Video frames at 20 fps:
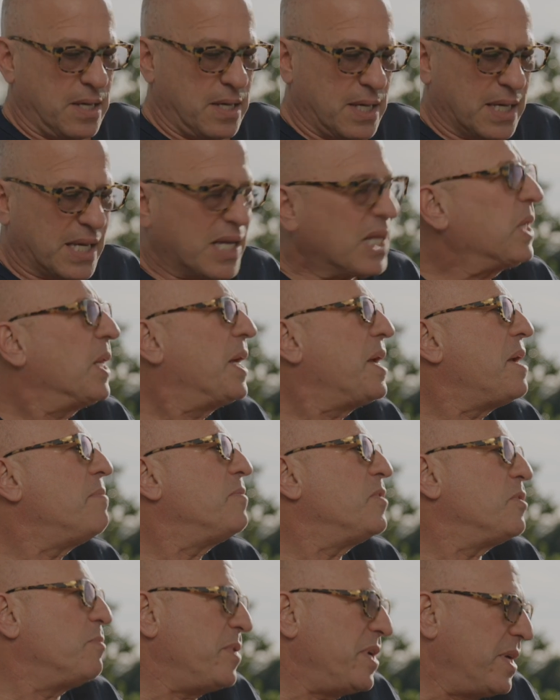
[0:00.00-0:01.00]

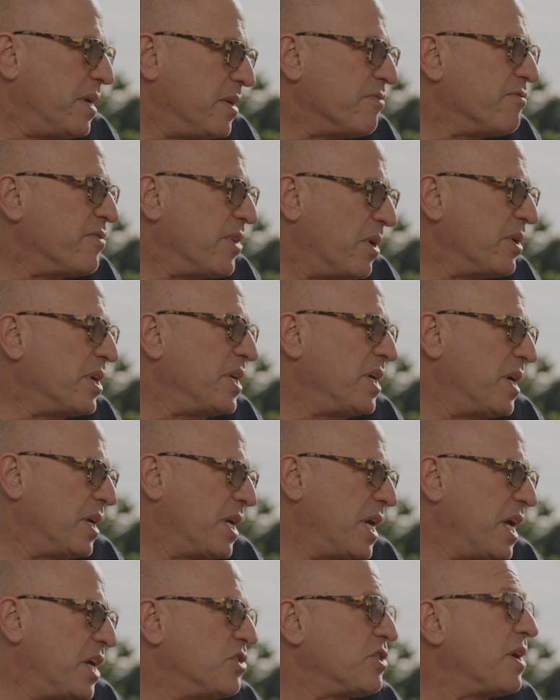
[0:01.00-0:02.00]
claimed me at a very young
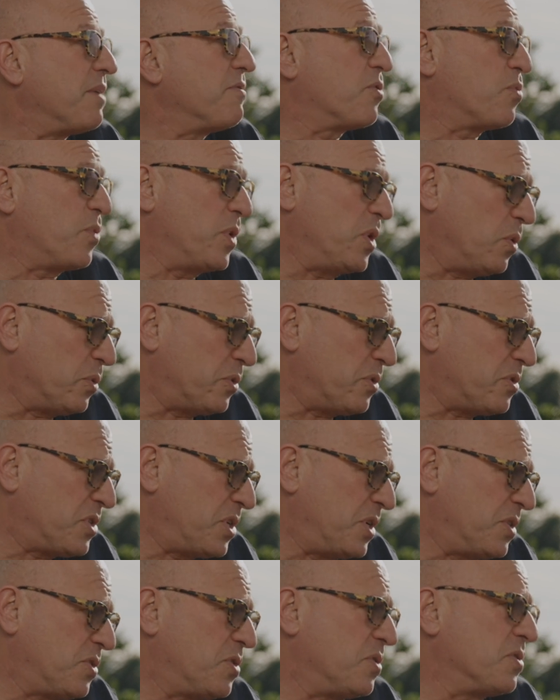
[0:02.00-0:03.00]
age. I have 3 older
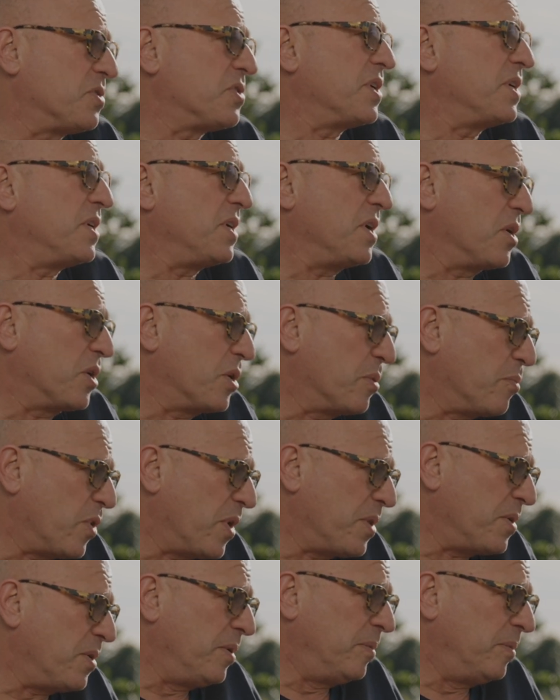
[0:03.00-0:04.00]
sisters and a younger brother.